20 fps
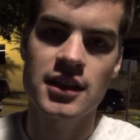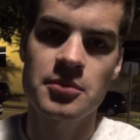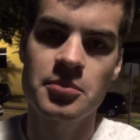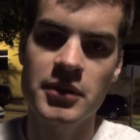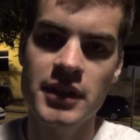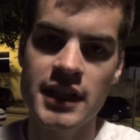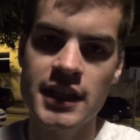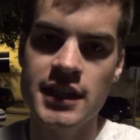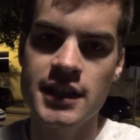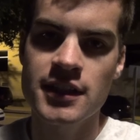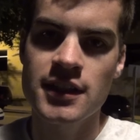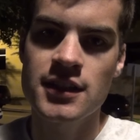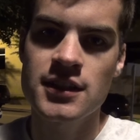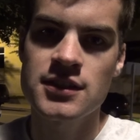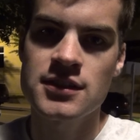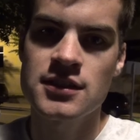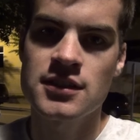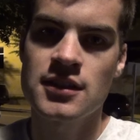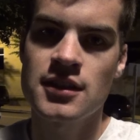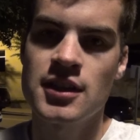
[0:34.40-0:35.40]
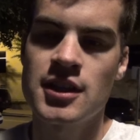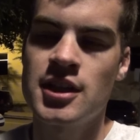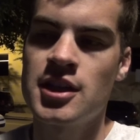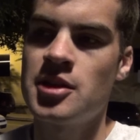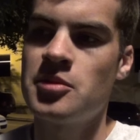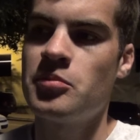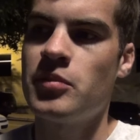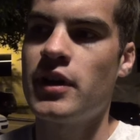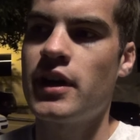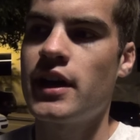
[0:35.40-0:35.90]
the plea deals,
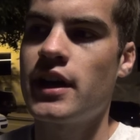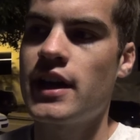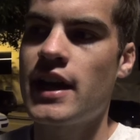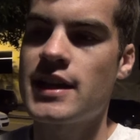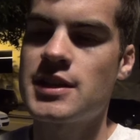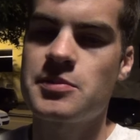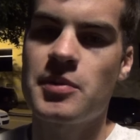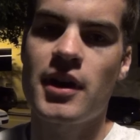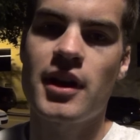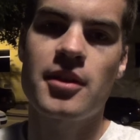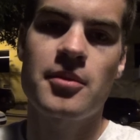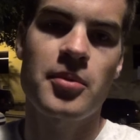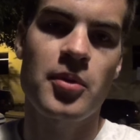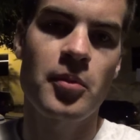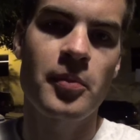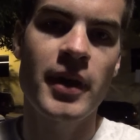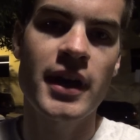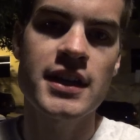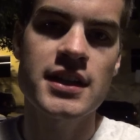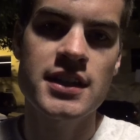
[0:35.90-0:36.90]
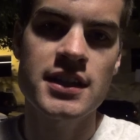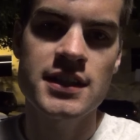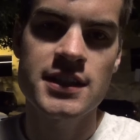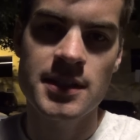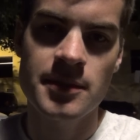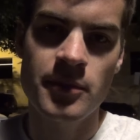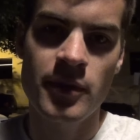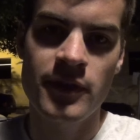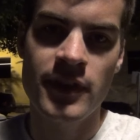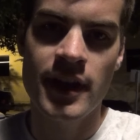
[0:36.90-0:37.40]
but as part of their probation,
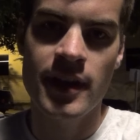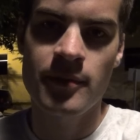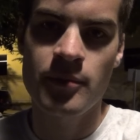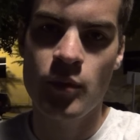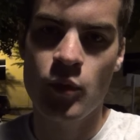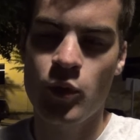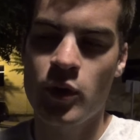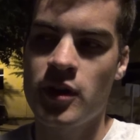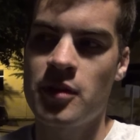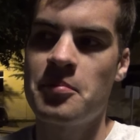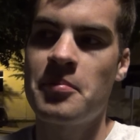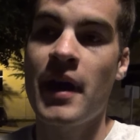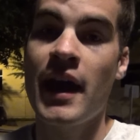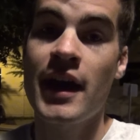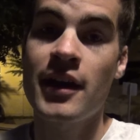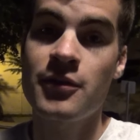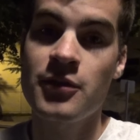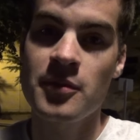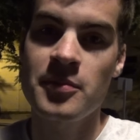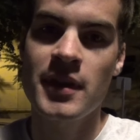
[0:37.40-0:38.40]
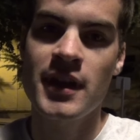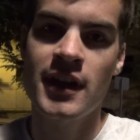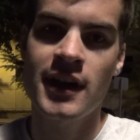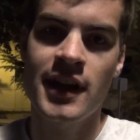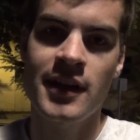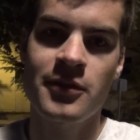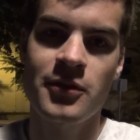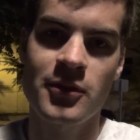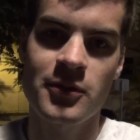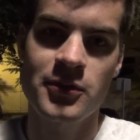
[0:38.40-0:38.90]
some of them were banned from the
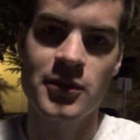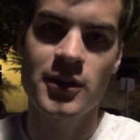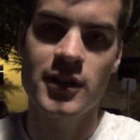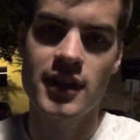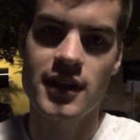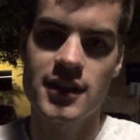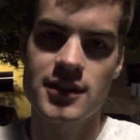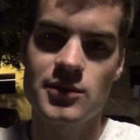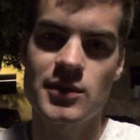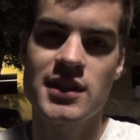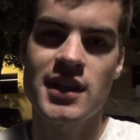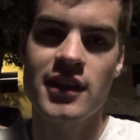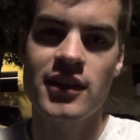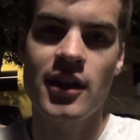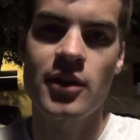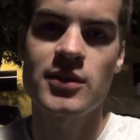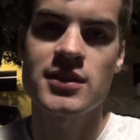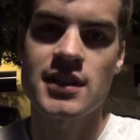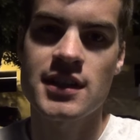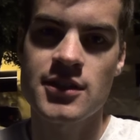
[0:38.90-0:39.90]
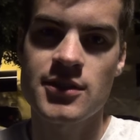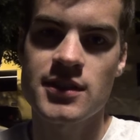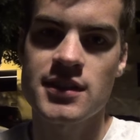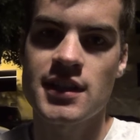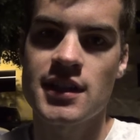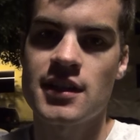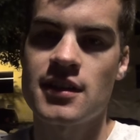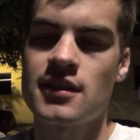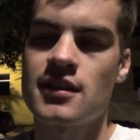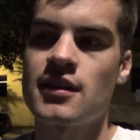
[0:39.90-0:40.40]
internet for a few years, which I thought was
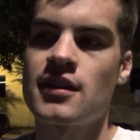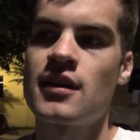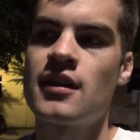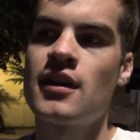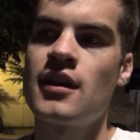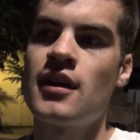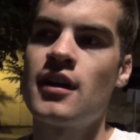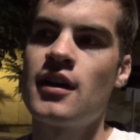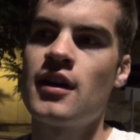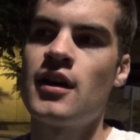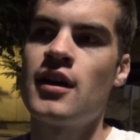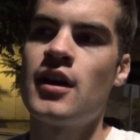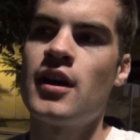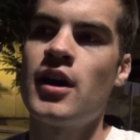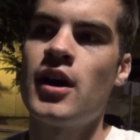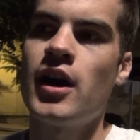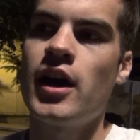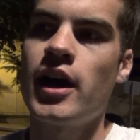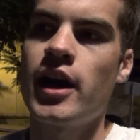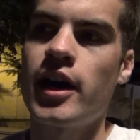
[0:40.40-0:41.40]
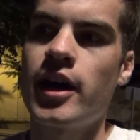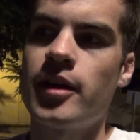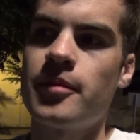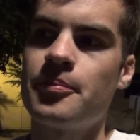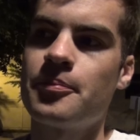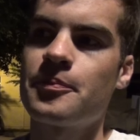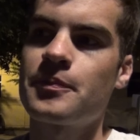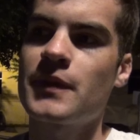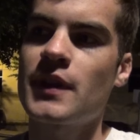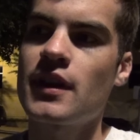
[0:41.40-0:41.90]
interesting.
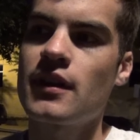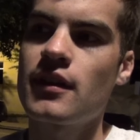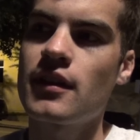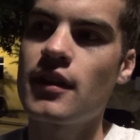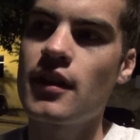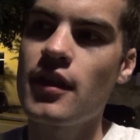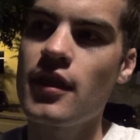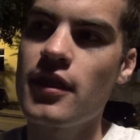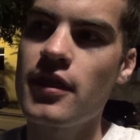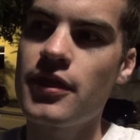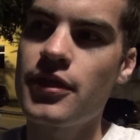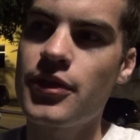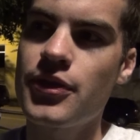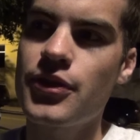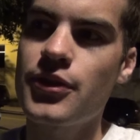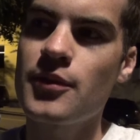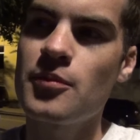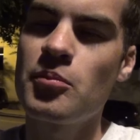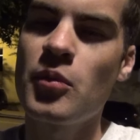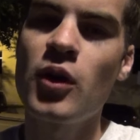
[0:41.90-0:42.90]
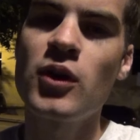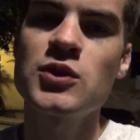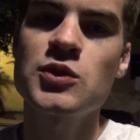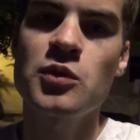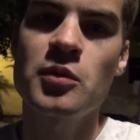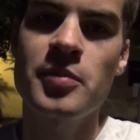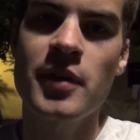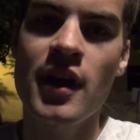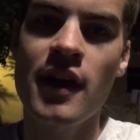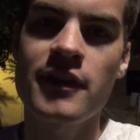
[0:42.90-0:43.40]
Um, most
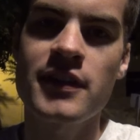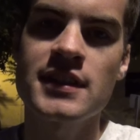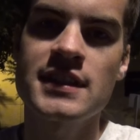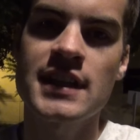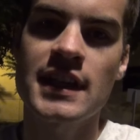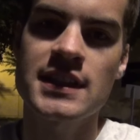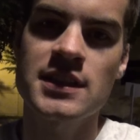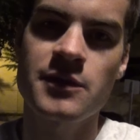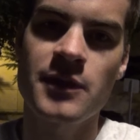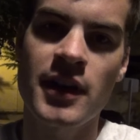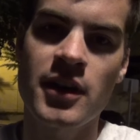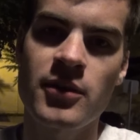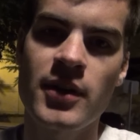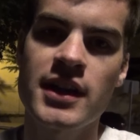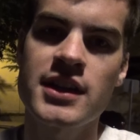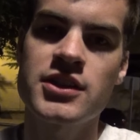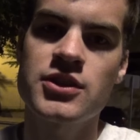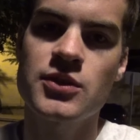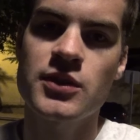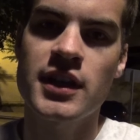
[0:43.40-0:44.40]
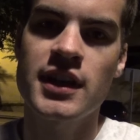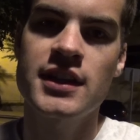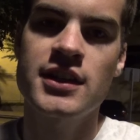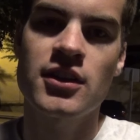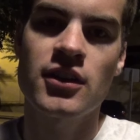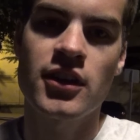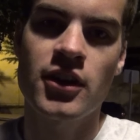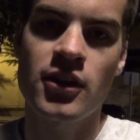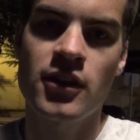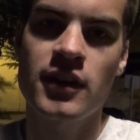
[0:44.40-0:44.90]
will be off the sex offender registry
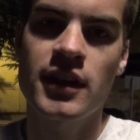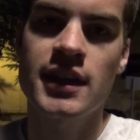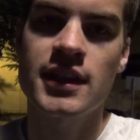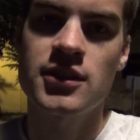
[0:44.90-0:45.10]
until the early